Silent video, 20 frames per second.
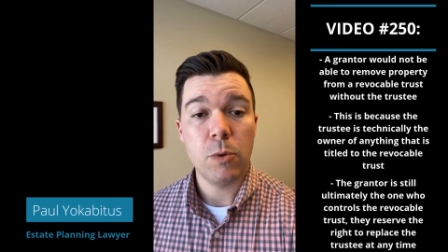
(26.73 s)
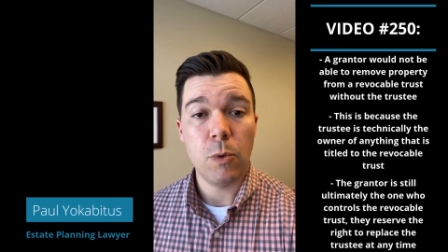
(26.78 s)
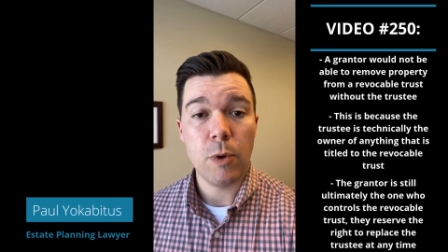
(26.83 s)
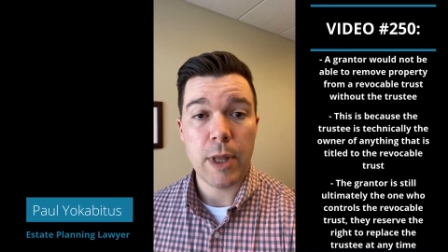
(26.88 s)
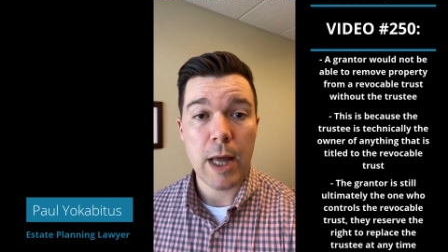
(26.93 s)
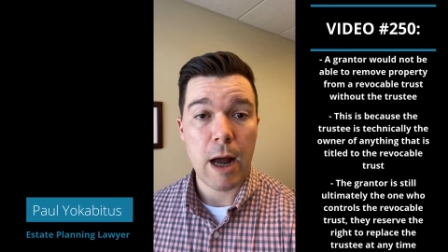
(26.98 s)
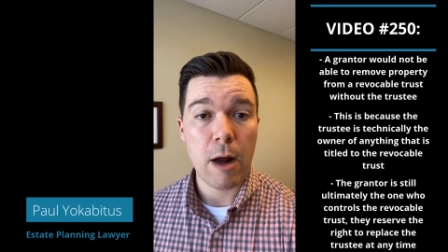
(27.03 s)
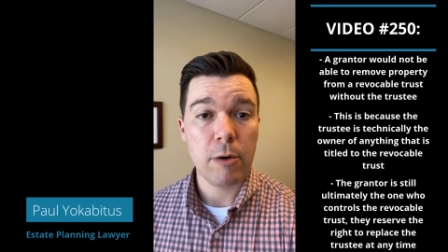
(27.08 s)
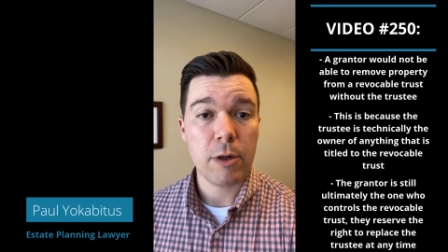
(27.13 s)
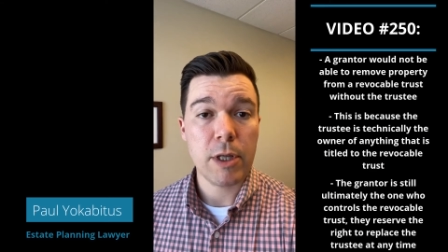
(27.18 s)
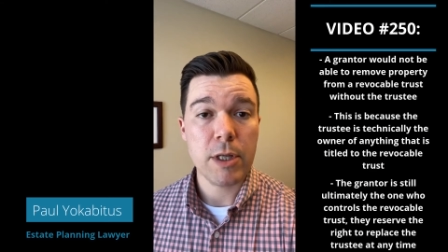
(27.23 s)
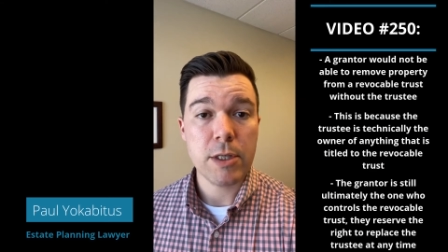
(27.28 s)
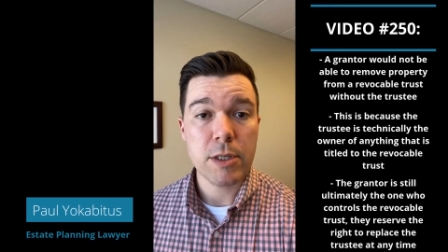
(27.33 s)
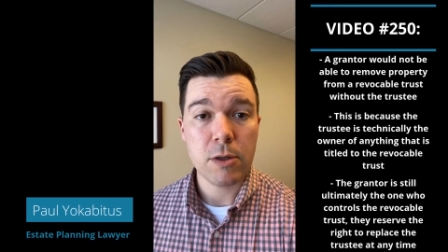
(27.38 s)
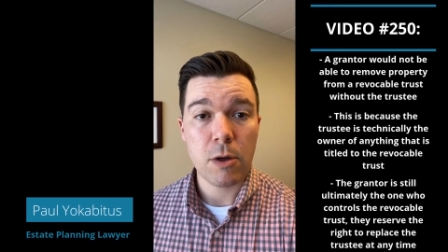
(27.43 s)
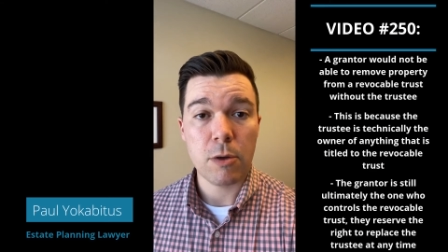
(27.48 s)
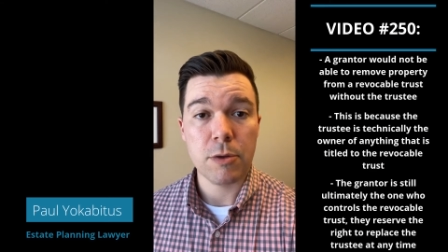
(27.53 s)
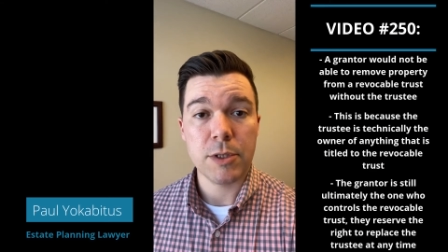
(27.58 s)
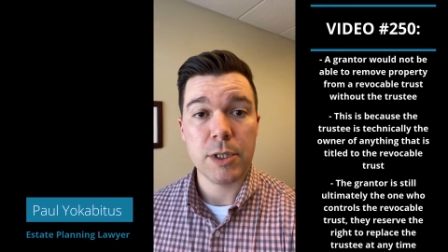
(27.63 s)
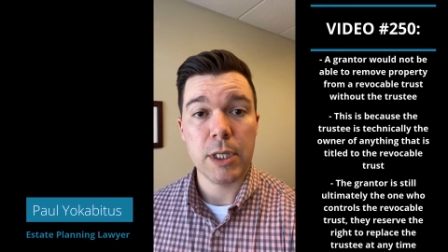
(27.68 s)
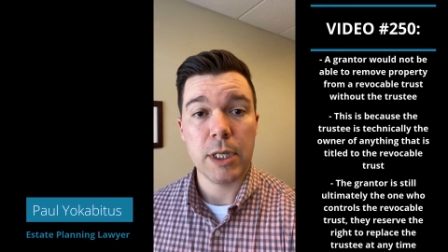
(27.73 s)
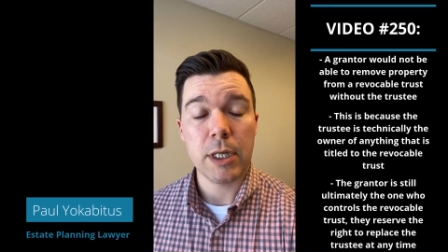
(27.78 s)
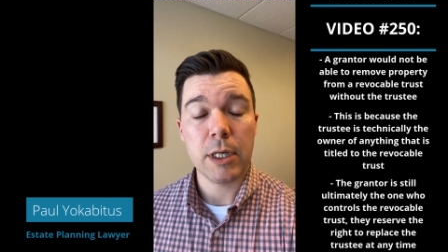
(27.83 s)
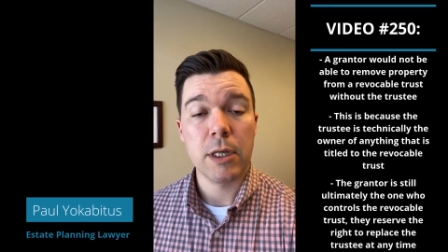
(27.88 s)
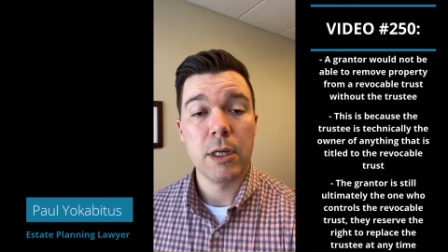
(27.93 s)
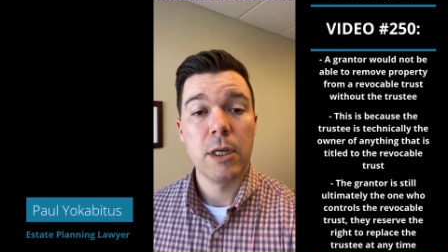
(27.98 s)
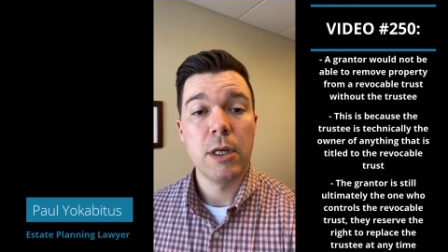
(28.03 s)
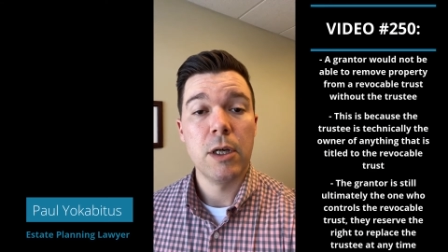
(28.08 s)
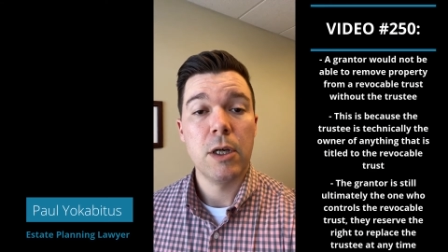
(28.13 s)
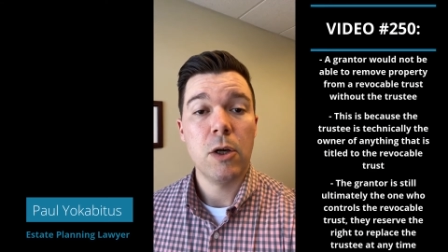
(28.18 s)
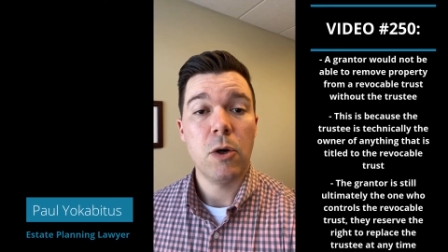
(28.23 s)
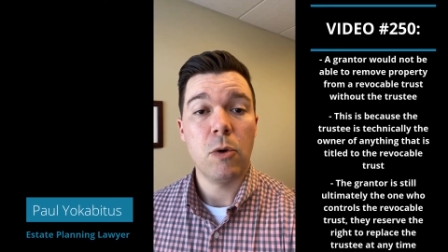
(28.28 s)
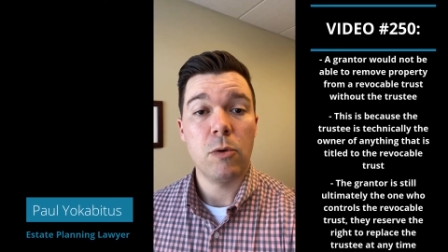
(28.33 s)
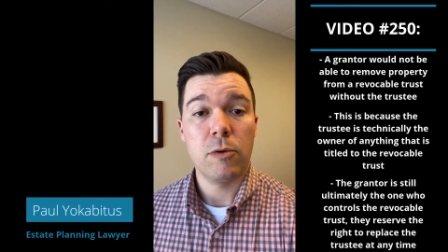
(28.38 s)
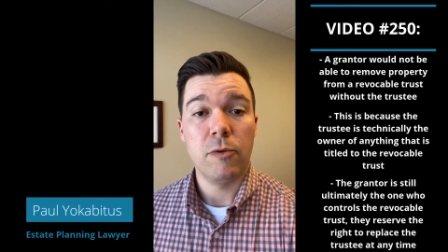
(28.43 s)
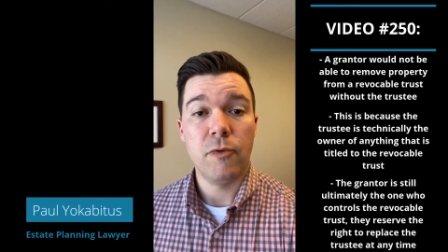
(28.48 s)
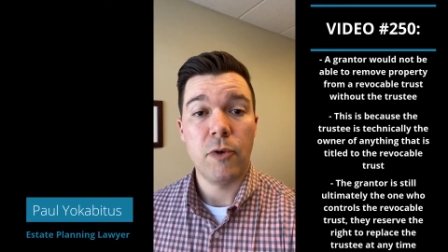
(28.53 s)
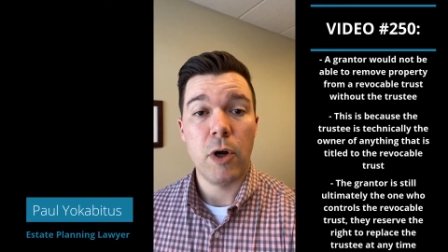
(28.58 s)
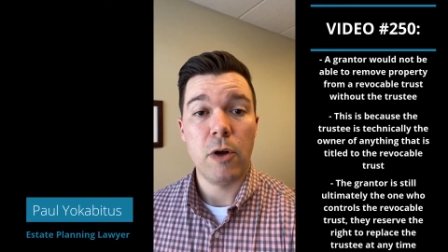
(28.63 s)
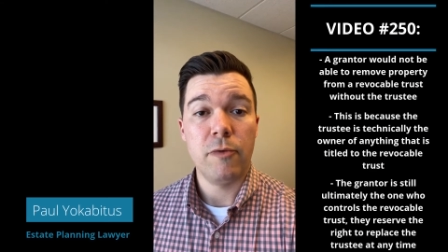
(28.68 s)
without consulting
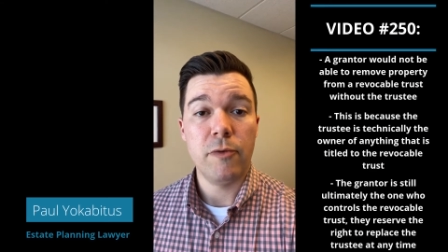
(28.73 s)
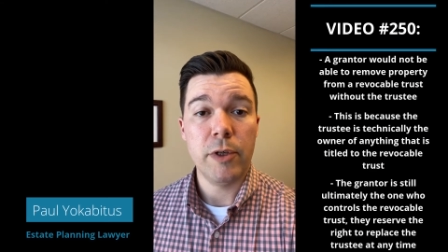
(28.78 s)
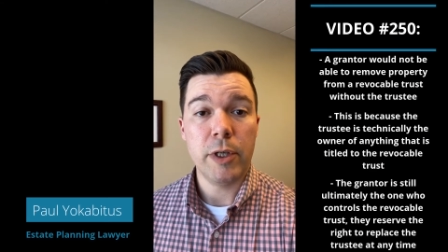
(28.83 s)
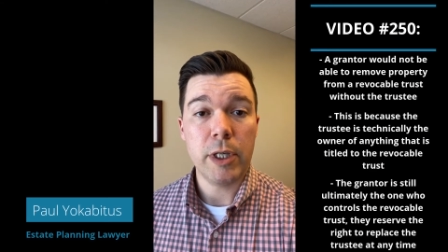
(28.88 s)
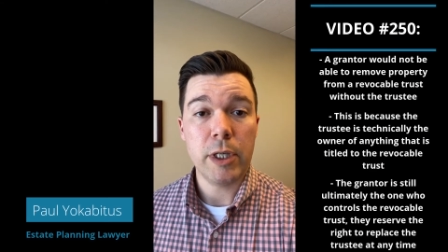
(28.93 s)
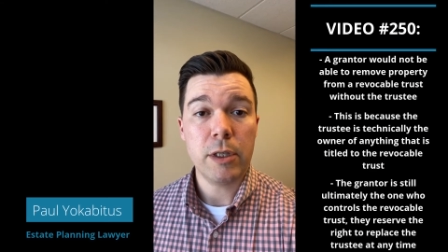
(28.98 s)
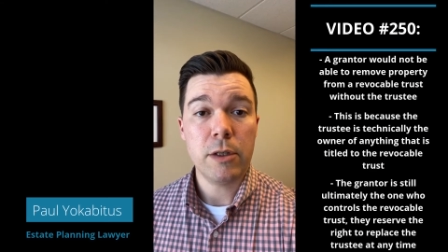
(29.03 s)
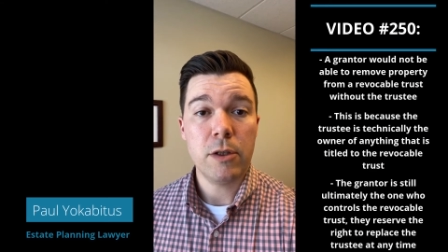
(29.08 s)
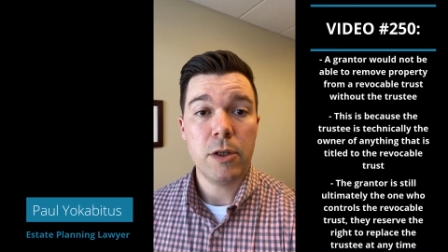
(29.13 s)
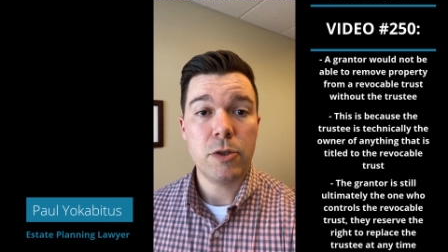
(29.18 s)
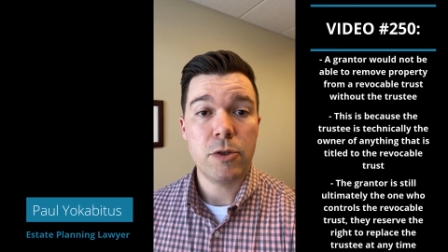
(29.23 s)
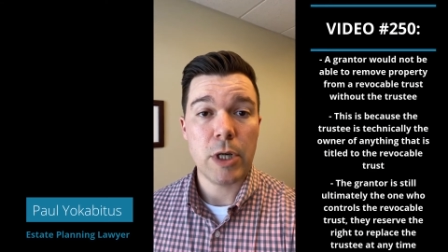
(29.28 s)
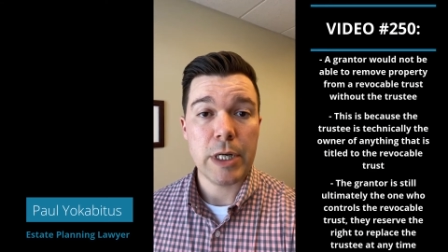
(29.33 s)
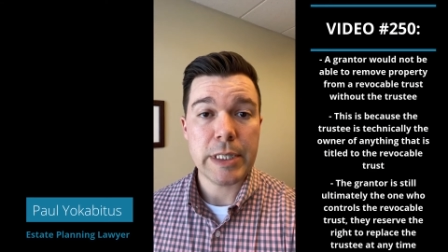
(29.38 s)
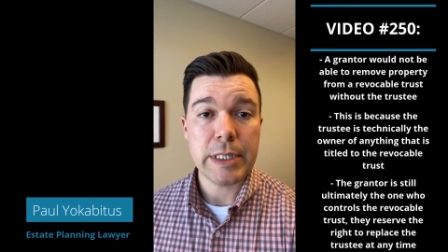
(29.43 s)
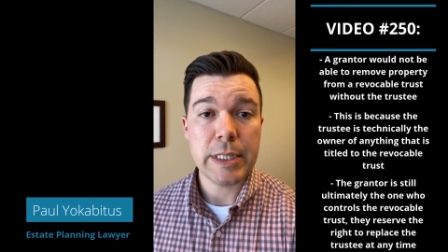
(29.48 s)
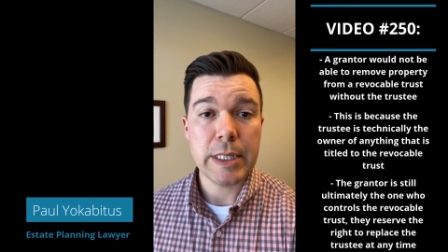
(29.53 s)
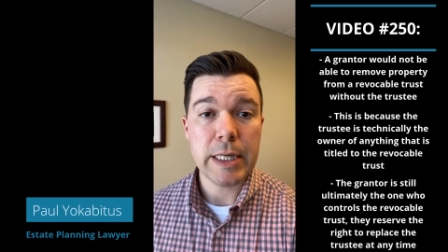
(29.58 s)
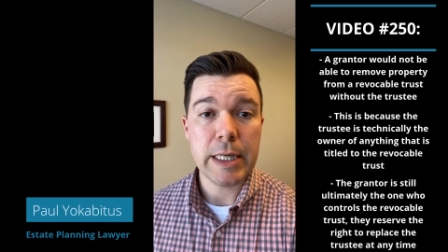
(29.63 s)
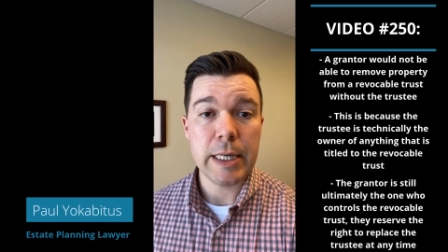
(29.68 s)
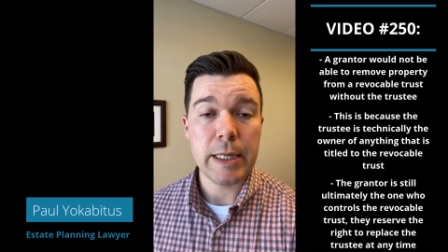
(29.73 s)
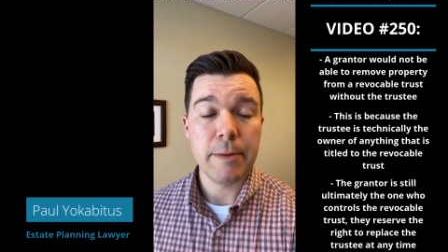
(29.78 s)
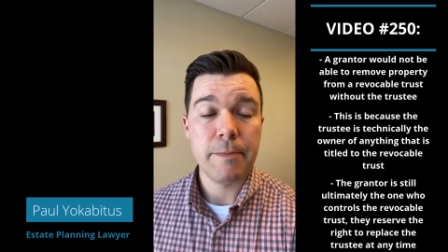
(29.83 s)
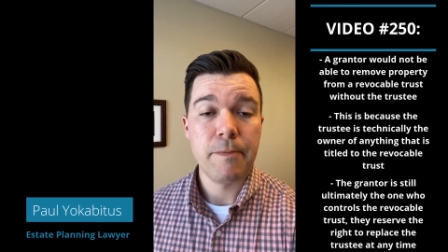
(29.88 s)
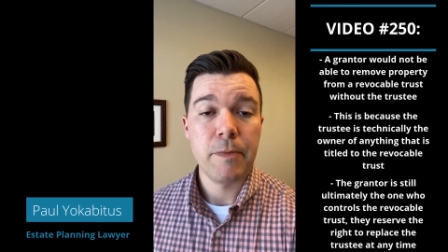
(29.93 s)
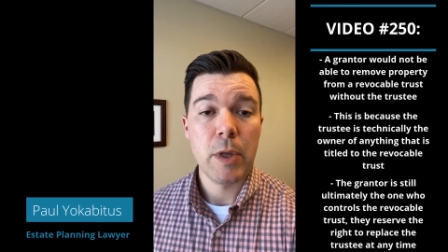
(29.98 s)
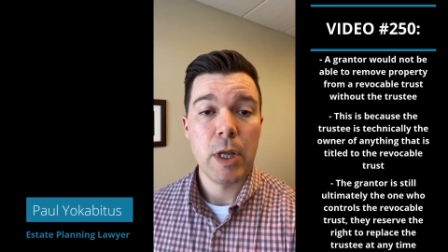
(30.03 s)
or involving the trustee?